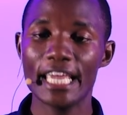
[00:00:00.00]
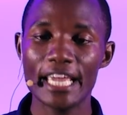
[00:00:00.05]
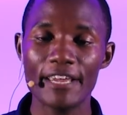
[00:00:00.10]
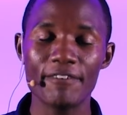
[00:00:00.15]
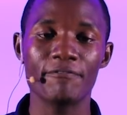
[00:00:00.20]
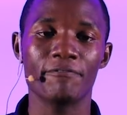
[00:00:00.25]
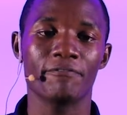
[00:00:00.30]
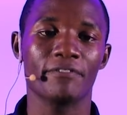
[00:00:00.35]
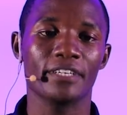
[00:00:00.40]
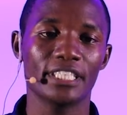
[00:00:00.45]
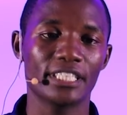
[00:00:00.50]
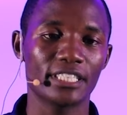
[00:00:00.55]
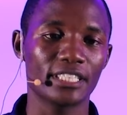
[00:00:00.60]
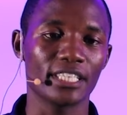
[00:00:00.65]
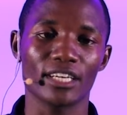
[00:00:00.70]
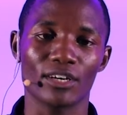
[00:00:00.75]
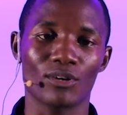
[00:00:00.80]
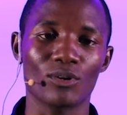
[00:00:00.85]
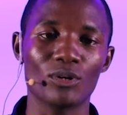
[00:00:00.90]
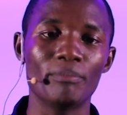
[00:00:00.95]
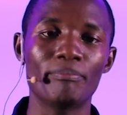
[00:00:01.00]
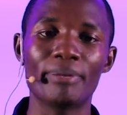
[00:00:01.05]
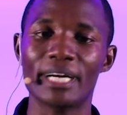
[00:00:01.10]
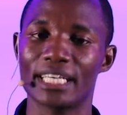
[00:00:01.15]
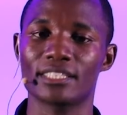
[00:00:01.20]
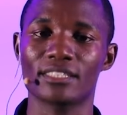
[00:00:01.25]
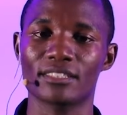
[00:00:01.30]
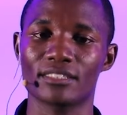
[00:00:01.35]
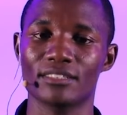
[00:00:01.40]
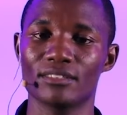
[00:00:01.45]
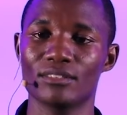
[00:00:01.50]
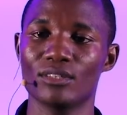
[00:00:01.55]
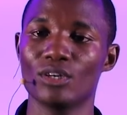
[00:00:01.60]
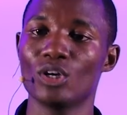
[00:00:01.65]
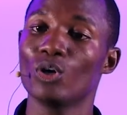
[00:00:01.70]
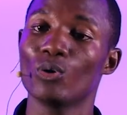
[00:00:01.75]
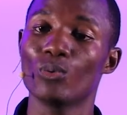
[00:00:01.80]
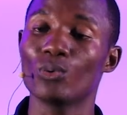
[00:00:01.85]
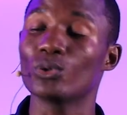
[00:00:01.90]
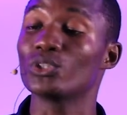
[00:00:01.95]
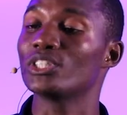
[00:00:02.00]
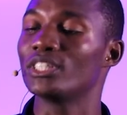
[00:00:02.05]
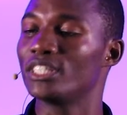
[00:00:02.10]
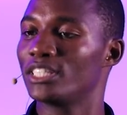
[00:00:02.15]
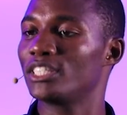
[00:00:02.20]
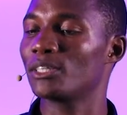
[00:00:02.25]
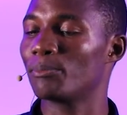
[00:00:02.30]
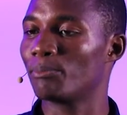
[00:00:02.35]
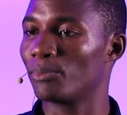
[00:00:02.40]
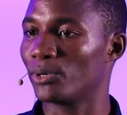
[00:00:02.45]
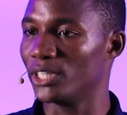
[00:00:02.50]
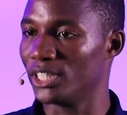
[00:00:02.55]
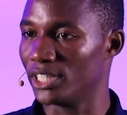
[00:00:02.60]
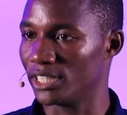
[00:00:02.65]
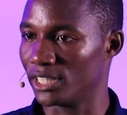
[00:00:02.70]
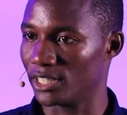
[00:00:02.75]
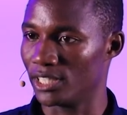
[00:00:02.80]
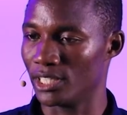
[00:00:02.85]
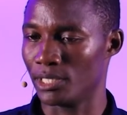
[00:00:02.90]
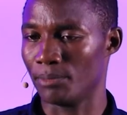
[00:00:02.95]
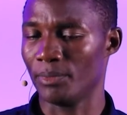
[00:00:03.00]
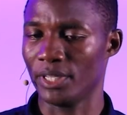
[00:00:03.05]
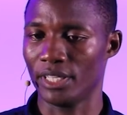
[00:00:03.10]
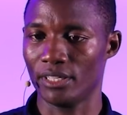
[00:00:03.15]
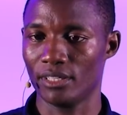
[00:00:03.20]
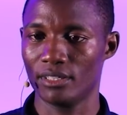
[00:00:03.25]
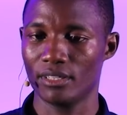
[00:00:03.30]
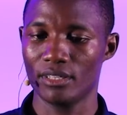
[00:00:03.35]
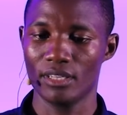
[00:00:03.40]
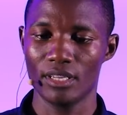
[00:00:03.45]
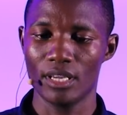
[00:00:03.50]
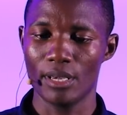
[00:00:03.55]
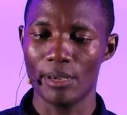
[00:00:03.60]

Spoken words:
Every single person was disappointed in me.